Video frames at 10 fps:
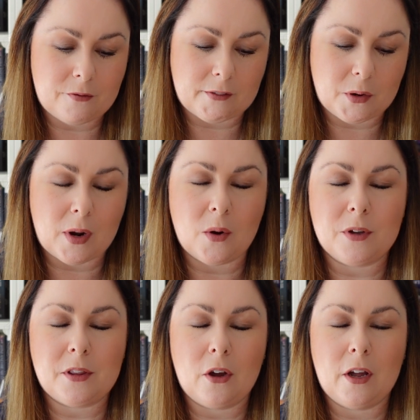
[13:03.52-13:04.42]
very well
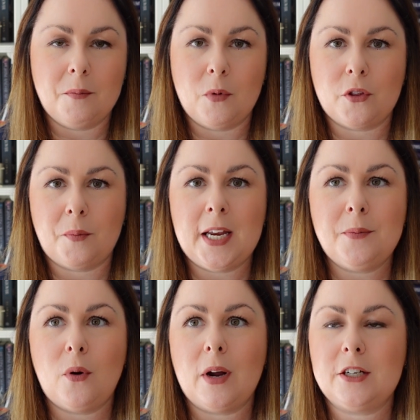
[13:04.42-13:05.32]
with other
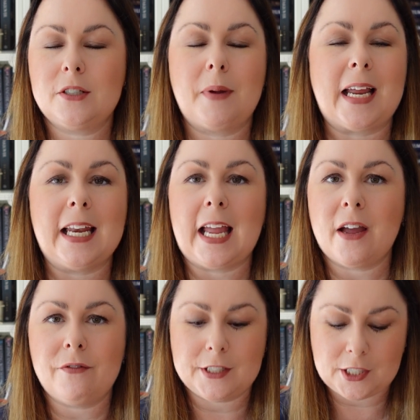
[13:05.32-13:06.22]
people, and he doesn't make any
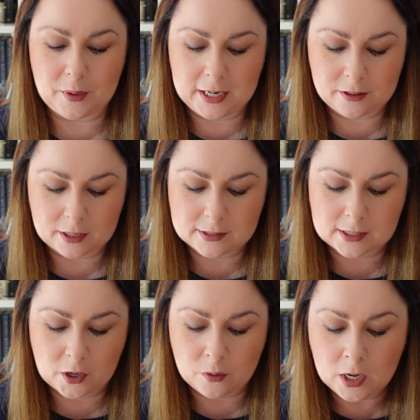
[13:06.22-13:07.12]
effort to either.
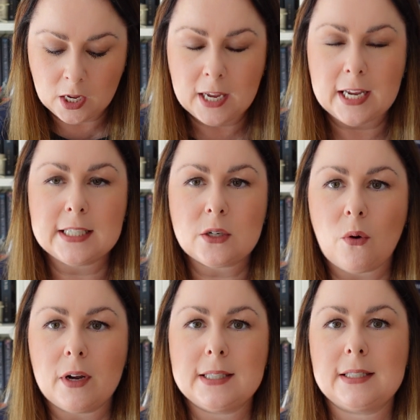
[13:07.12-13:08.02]
So he's
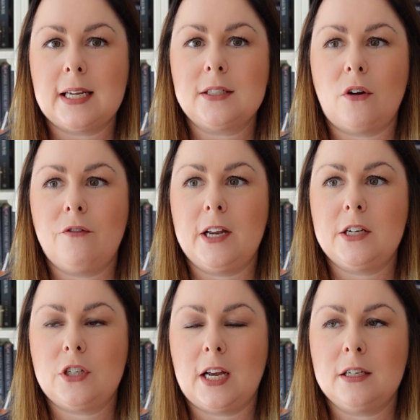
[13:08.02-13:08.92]
quite
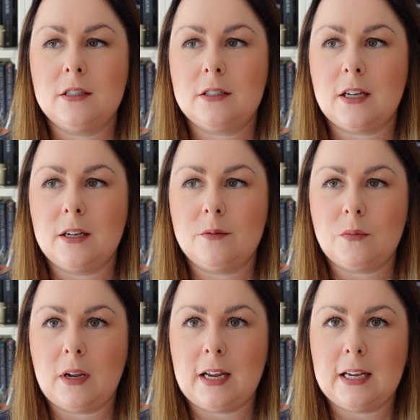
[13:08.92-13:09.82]
standoffish
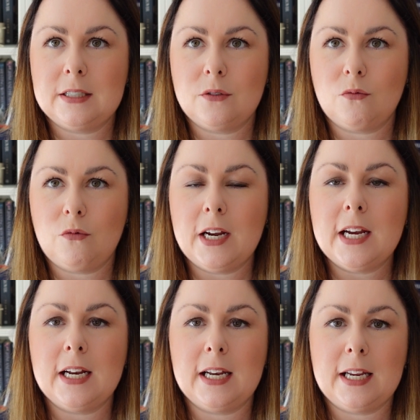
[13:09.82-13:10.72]
and isn't
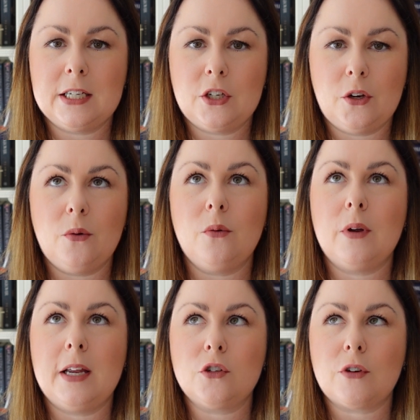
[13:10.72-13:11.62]
really too
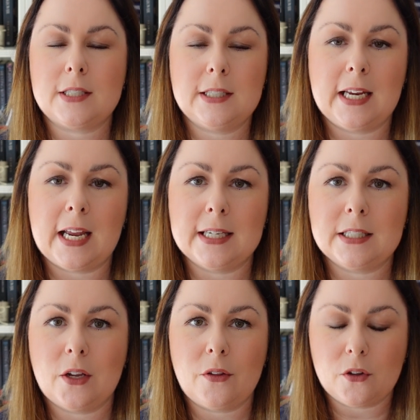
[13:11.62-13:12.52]
interested in getting
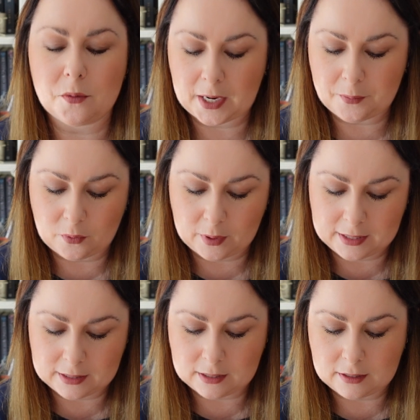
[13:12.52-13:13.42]
to know the other people
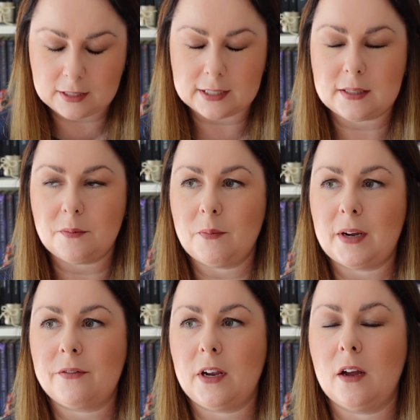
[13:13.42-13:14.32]
in this
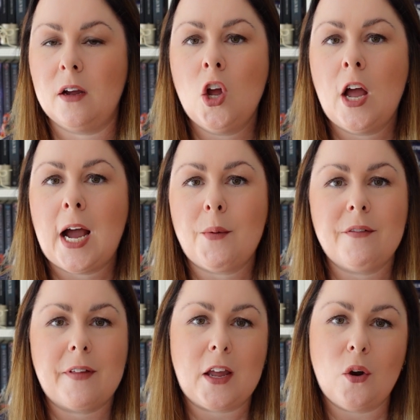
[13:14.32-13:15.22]
mafia.
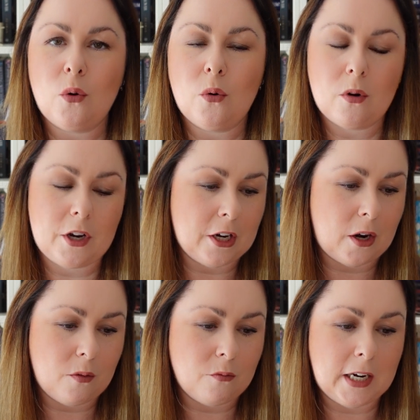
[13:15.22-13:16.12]
However, they all, you
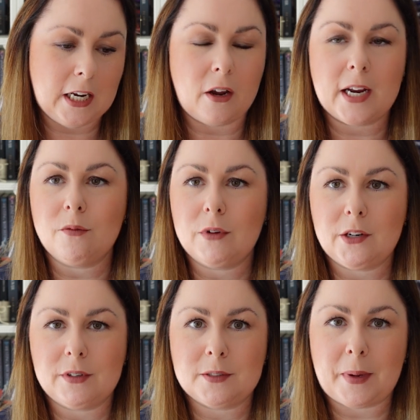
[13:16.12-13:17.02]
know, really like him,
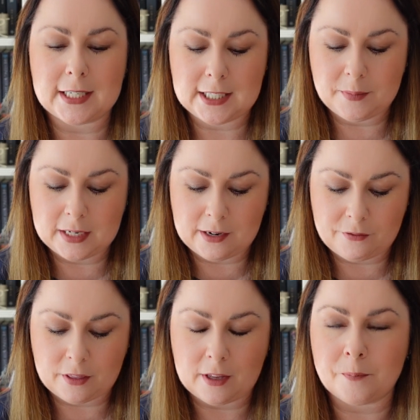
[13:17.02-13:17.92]
really respect him and
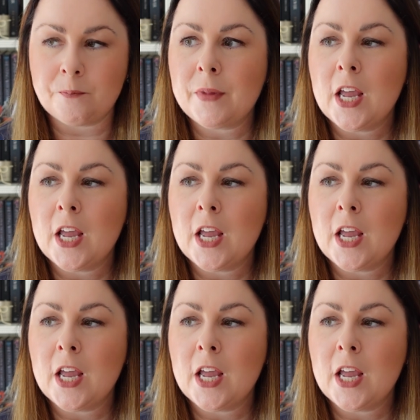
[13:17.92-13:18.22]
everything.